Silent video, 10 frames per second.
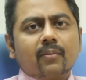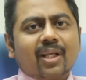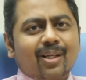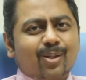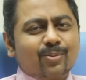
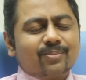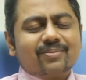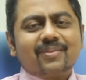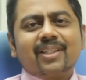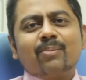Hello,
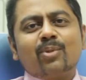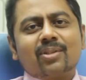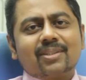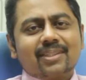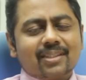I am
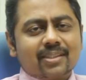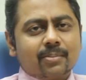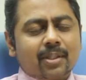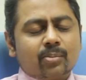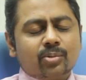Doctor
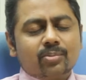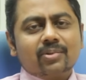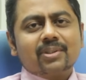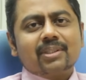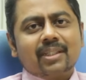Satish Babu,
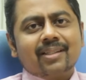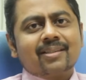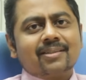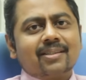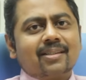Senior
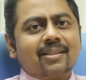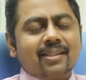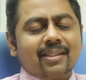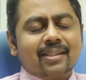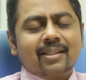Consultant,
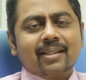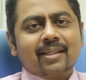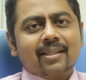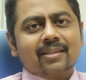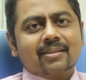E N T
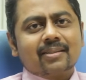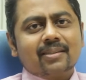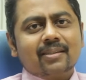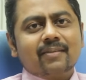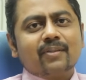Head and Neck
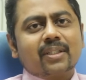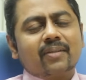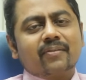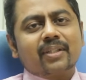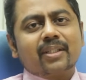Surgeon,
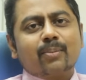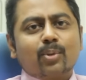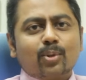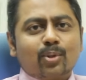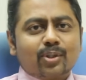working with the
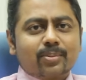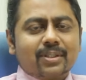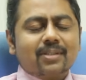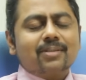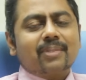Apollo
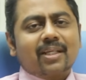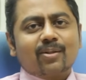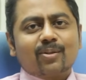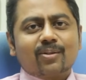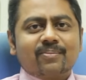Hospitals, Bangalore.